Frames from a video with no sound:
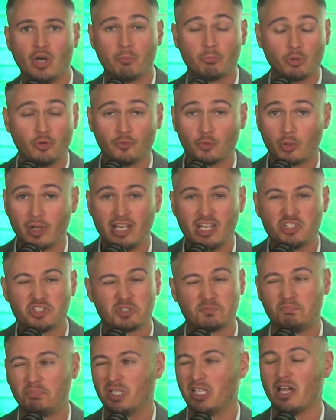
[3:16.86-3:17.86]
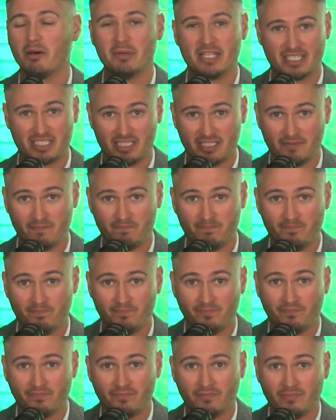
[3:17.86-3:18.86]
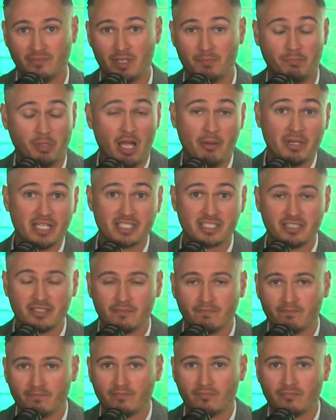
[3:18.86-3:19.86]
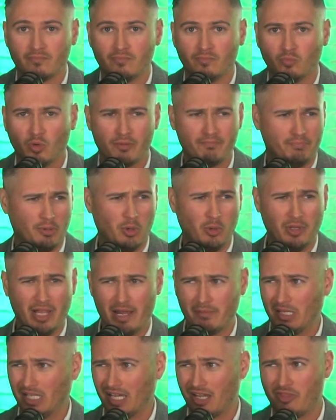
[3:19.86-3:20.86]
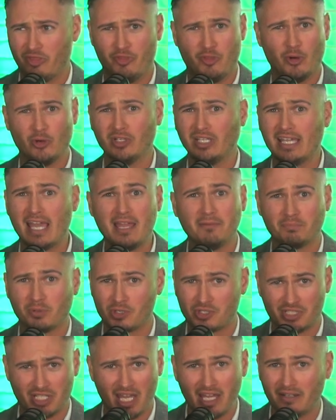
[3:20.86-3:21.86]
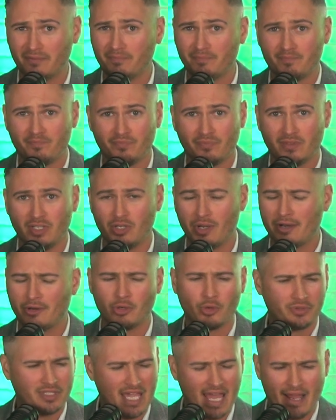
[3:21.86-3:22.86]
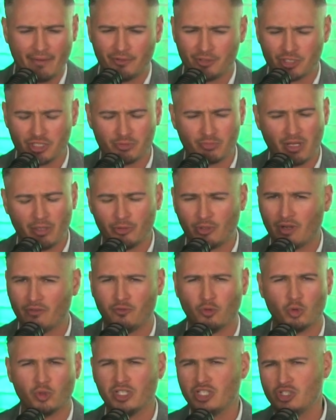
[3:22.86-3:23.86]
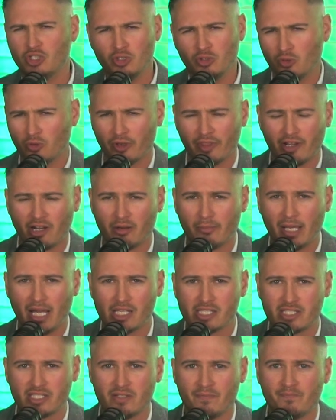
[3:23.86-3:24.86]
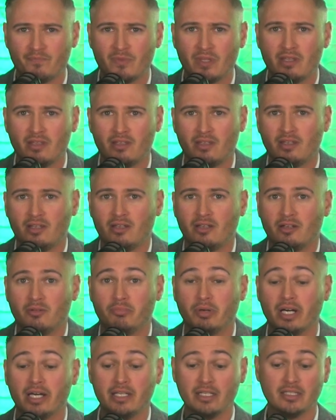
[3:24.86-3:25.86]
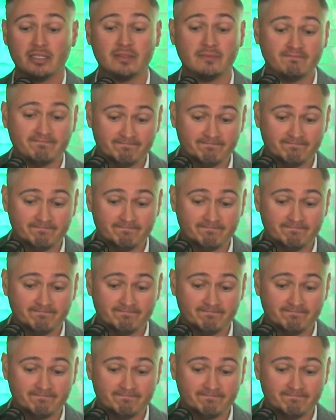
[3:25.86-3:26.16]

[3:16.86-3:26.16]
approval rating just plummets. It plummets. One poll had him at like thirty-eight percent. You know, I don't know what the average is, probably around forty-two or thereabouts. But